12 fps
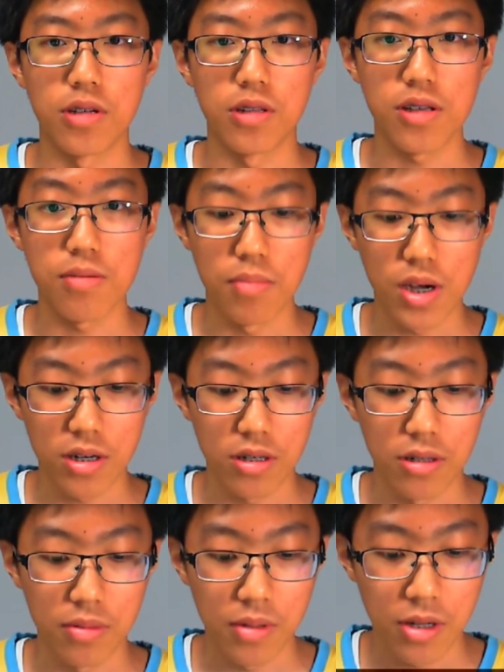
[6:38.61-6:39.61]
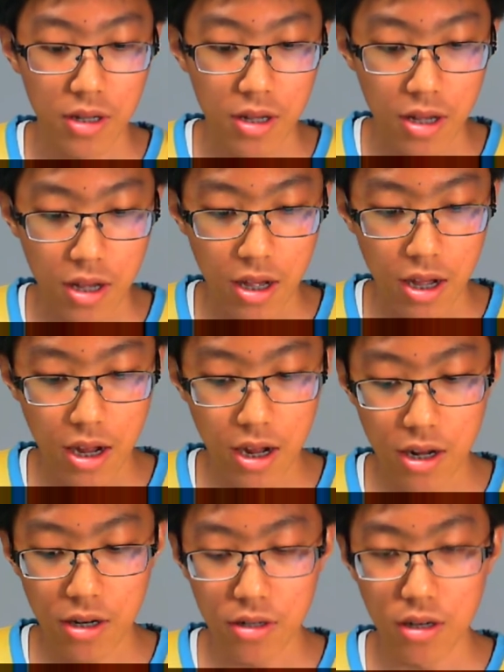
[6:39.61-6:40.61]
in the meta.
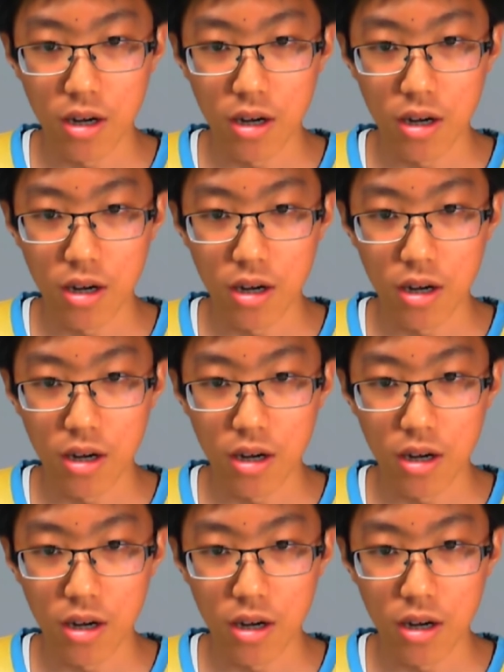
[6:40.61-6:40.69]
And